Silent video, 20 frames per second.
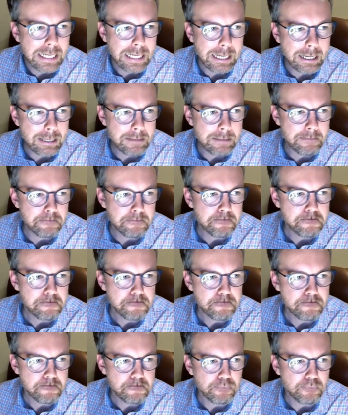Um,
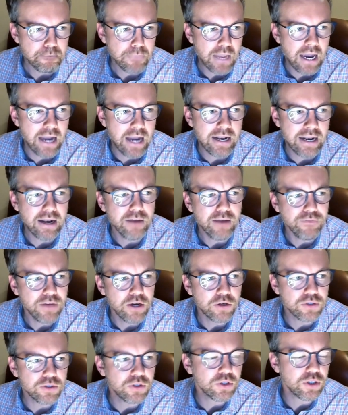and then I think
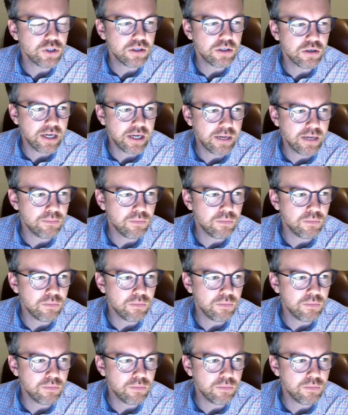also just looking